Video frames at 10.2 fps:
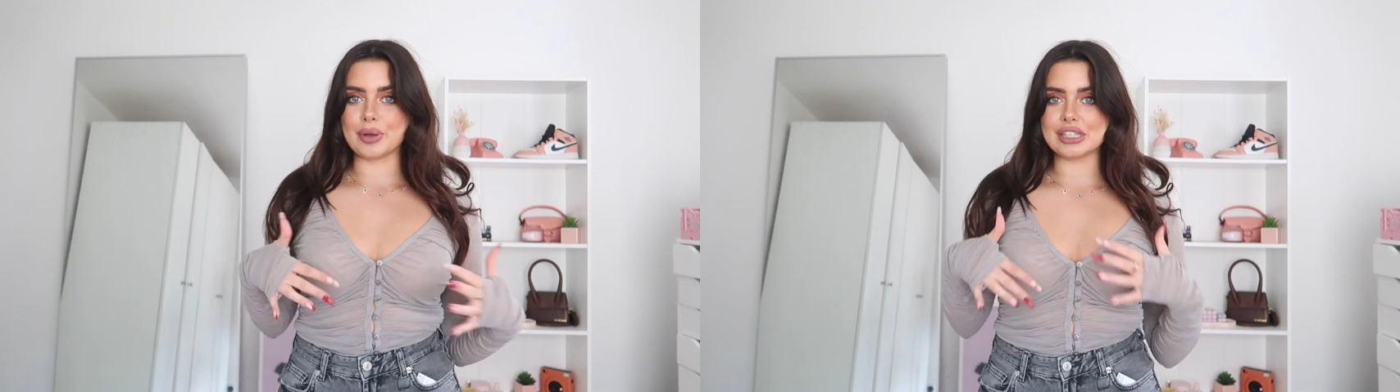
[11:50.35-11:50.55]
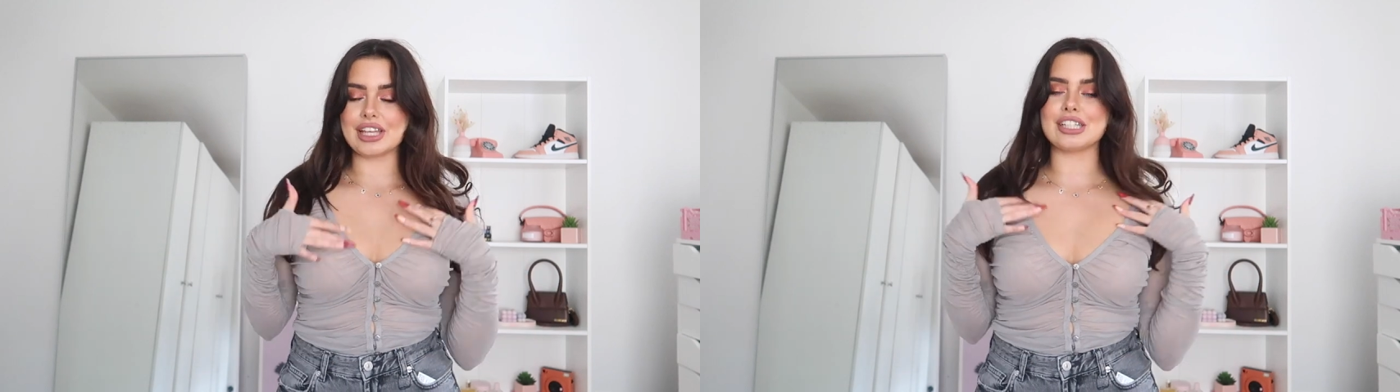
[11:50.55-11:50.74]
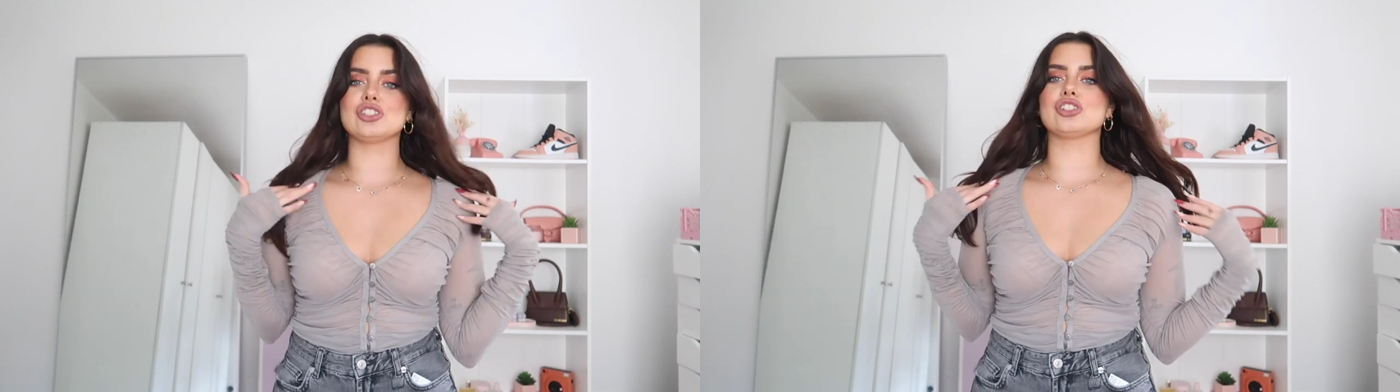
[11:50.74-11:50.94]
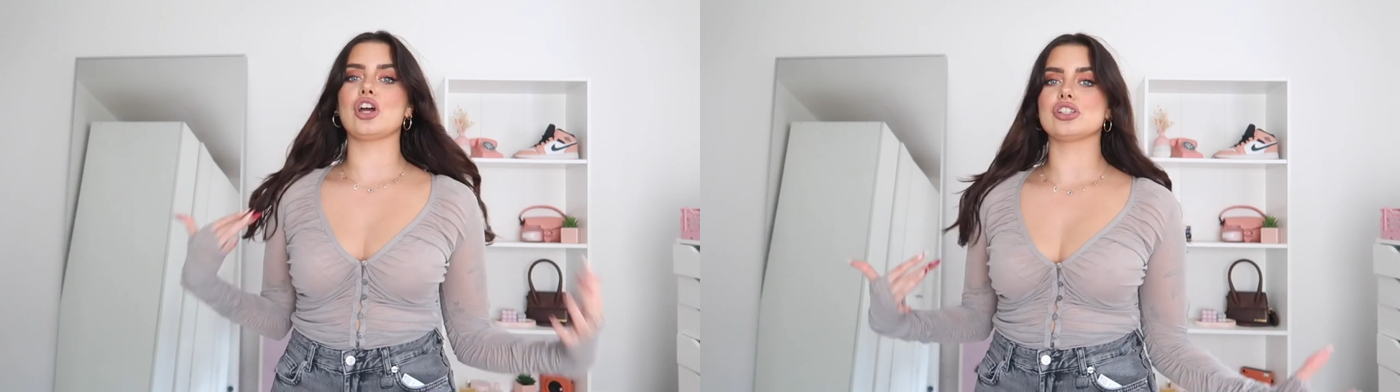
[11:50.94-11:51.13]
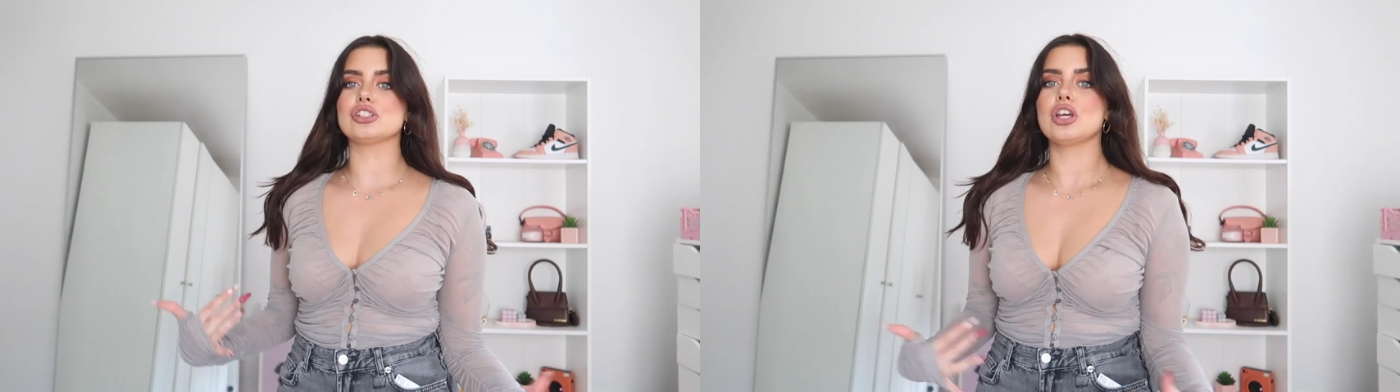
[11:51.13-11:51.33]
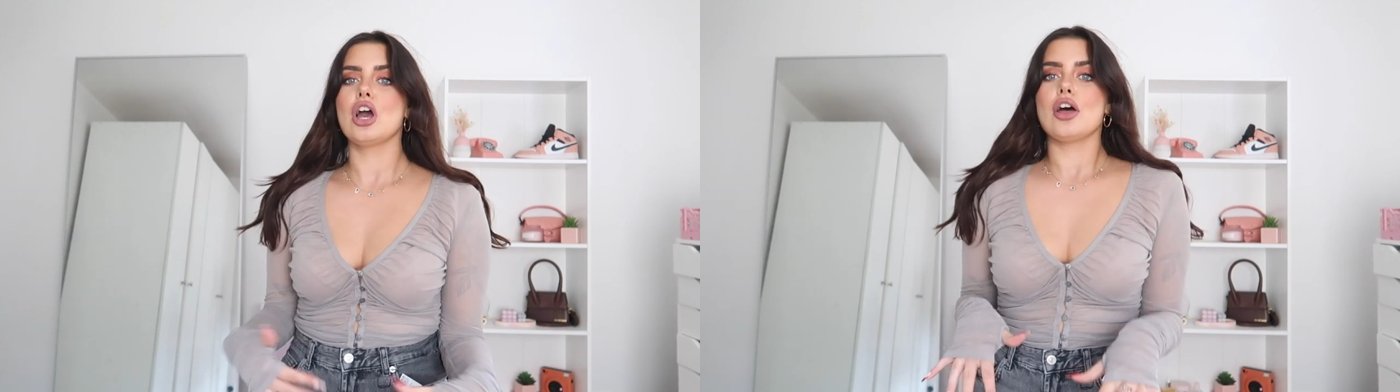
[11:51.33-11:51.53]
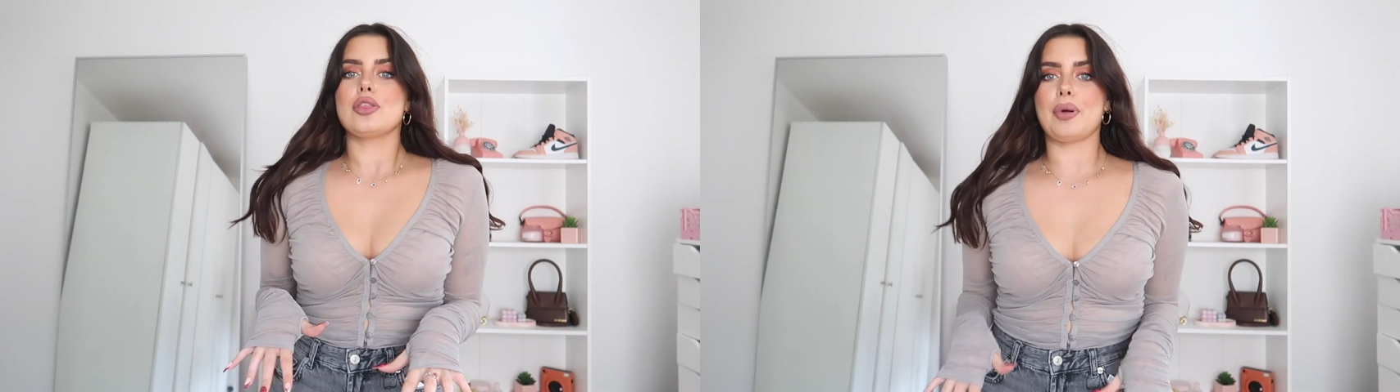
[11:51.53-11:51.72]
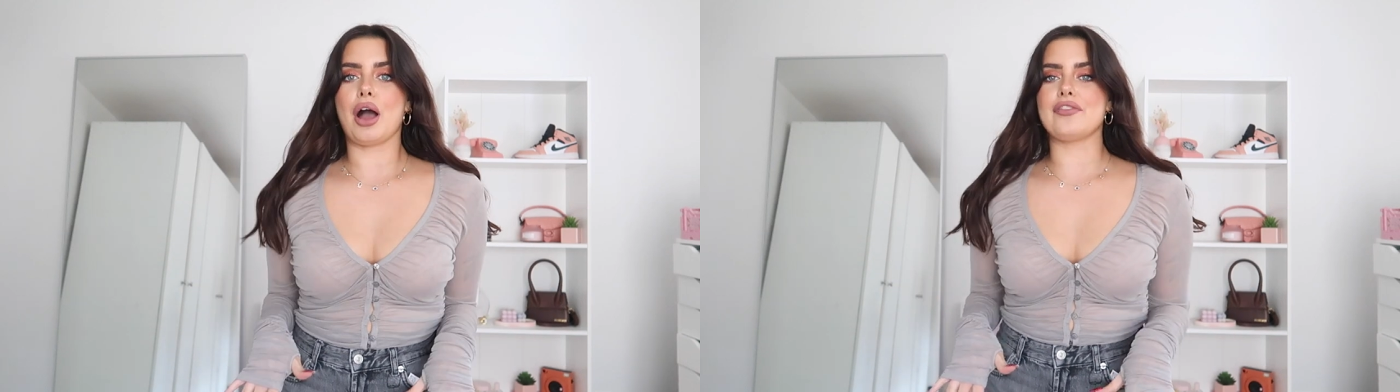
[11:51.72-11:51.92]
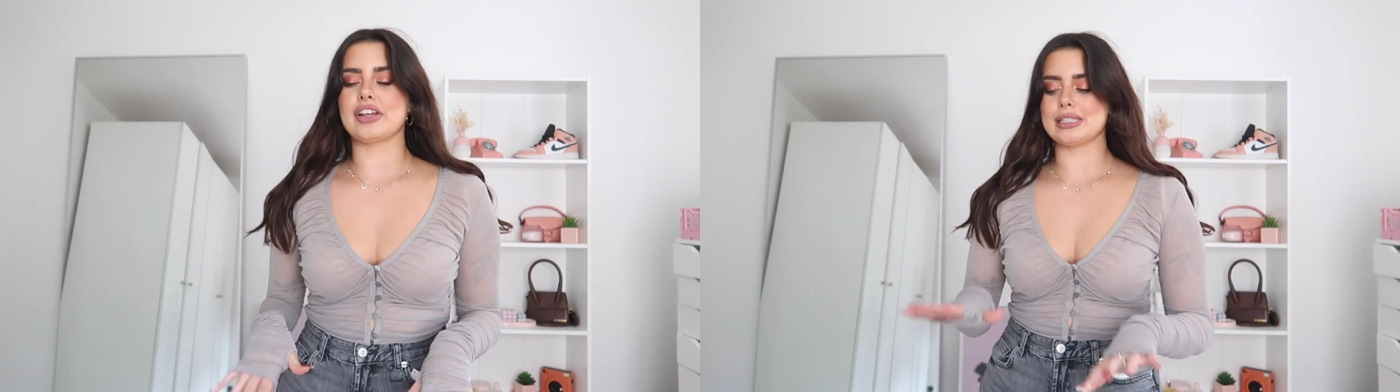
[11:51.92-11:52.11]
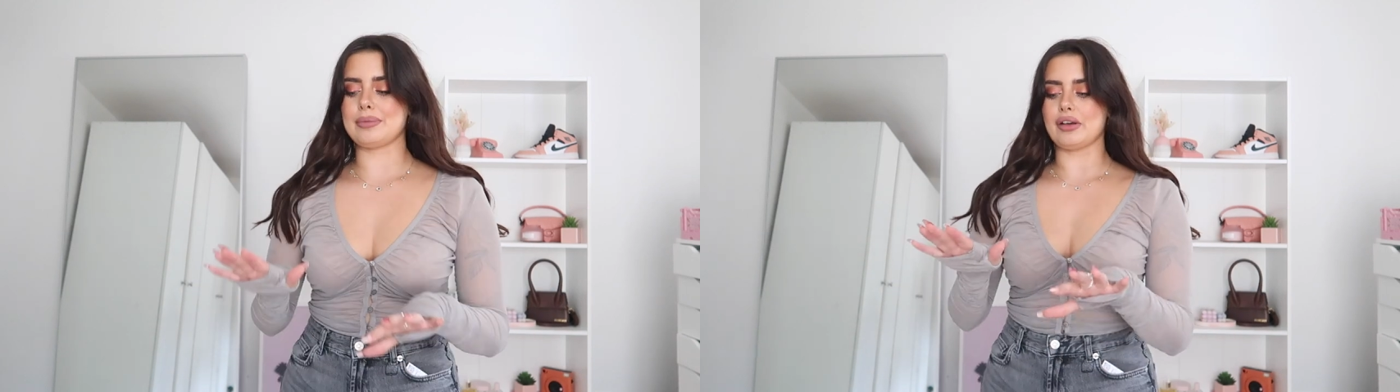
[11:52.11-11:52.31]
but it's like just the
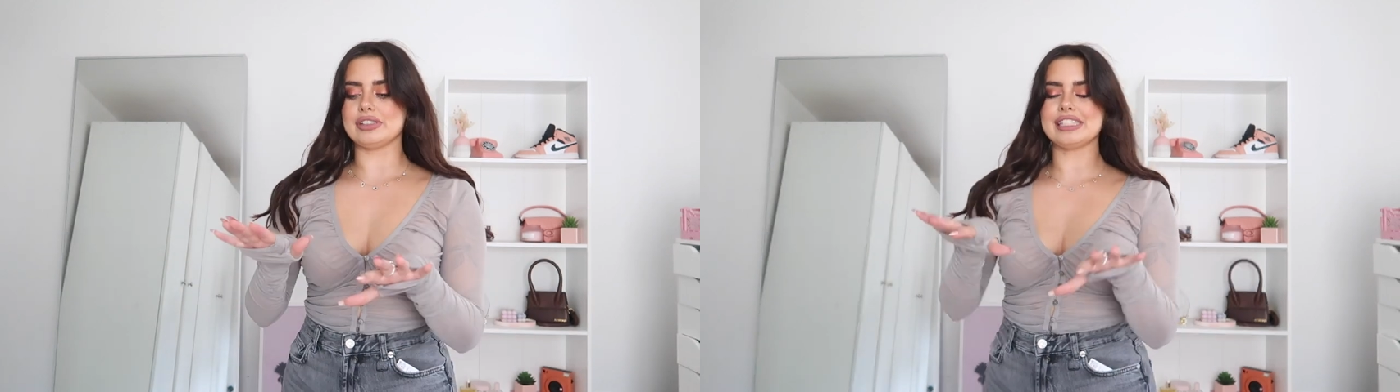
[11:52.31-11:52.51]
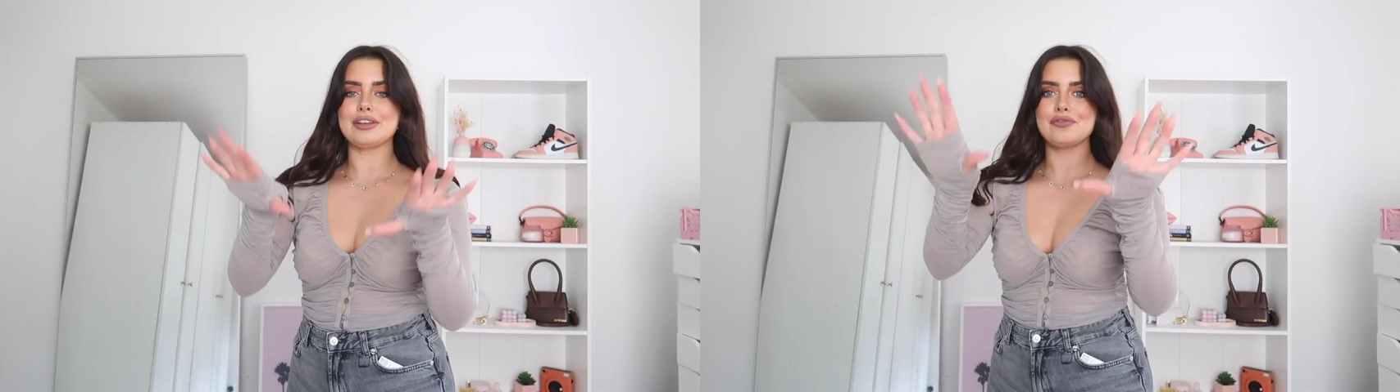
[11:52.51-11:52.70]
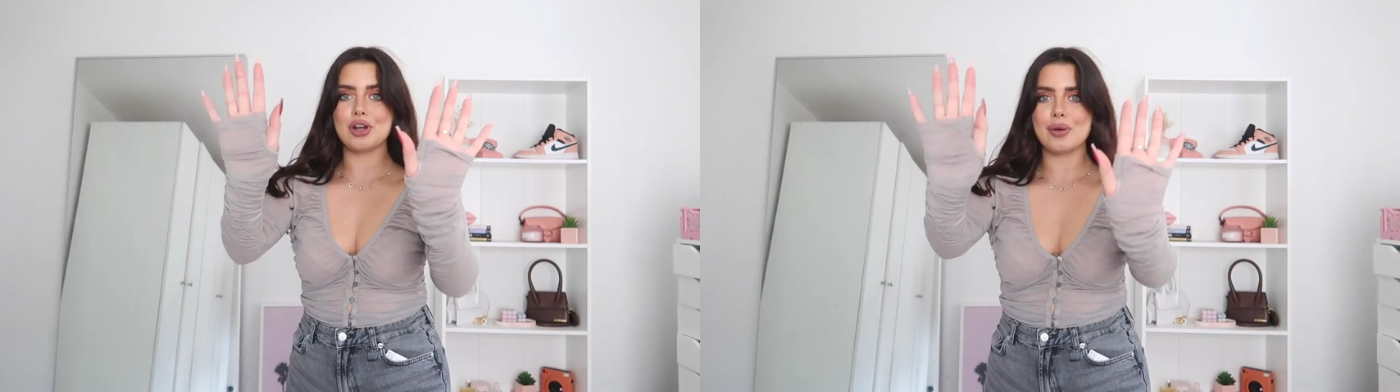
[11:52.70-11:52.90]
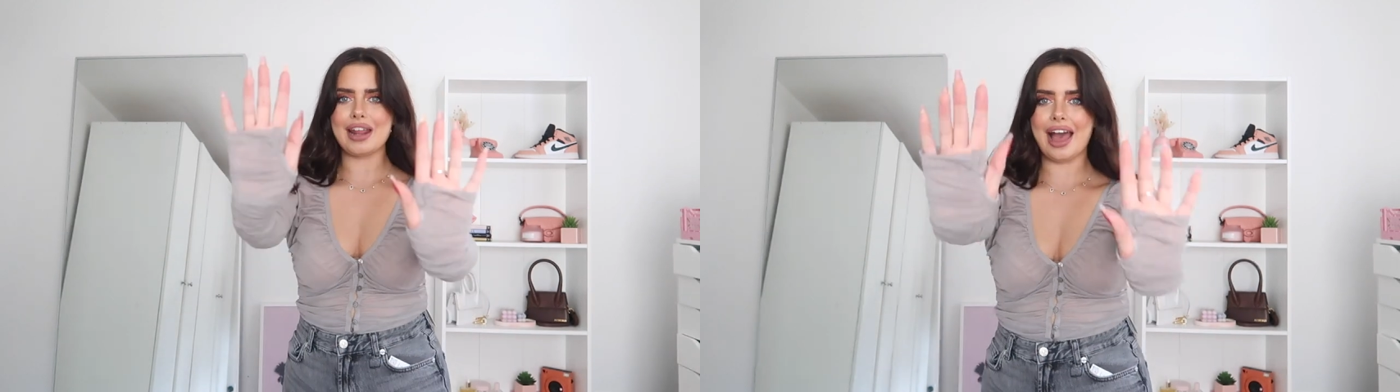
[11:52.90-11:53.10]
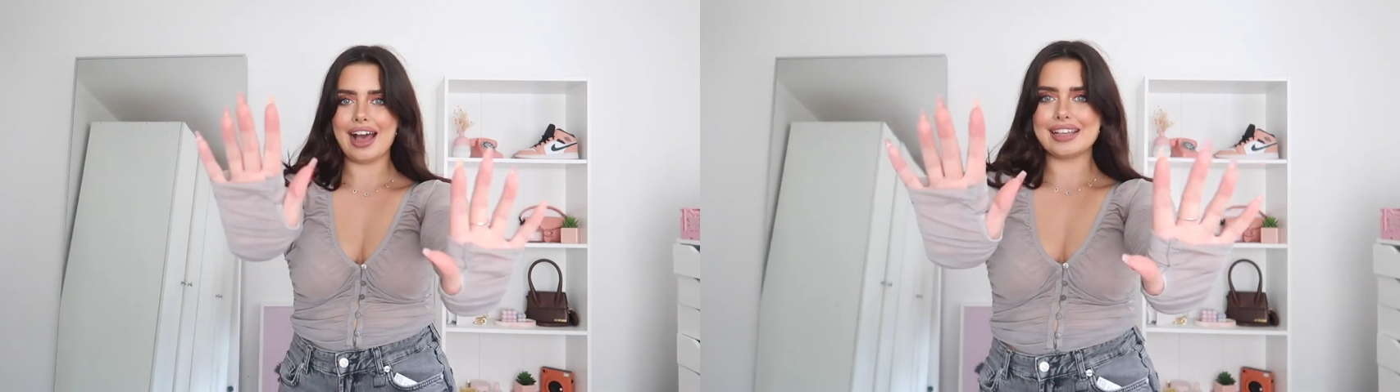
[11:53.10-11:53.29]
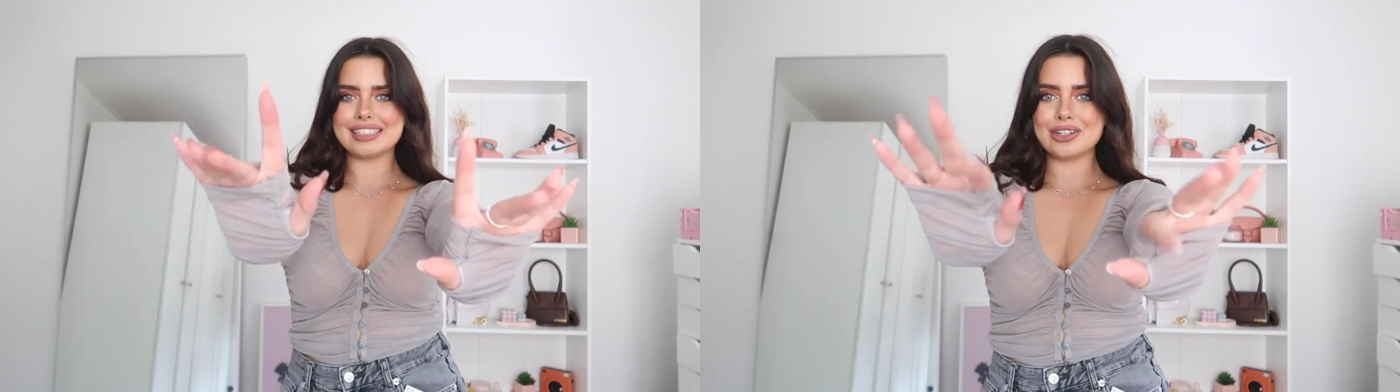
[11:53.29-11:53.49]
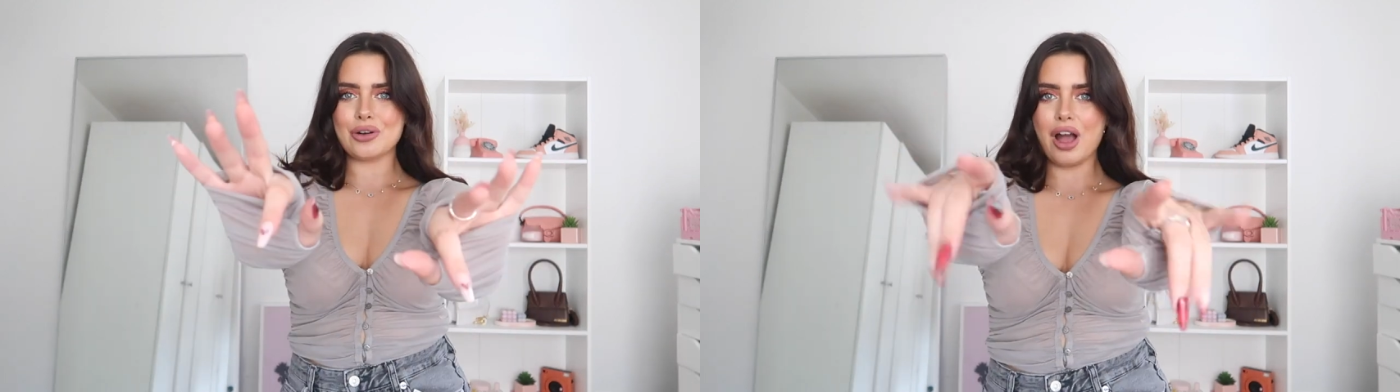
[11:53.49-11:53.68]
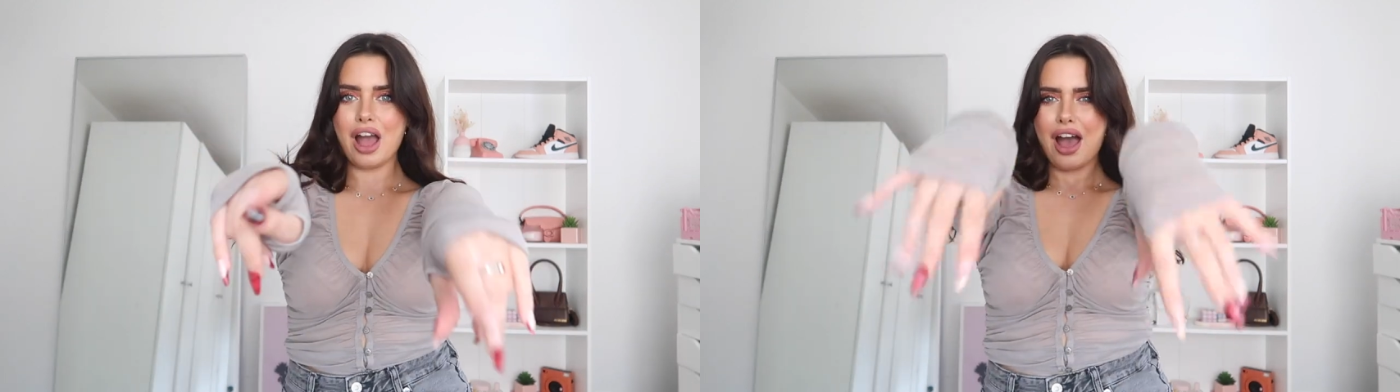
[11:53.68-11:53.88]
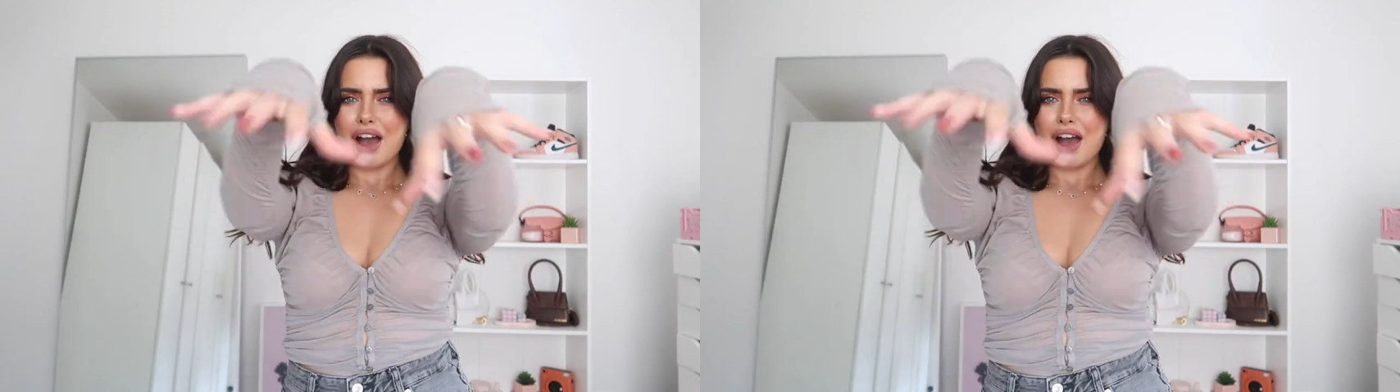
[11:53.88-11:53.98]
perfect amount of see-through, and it has little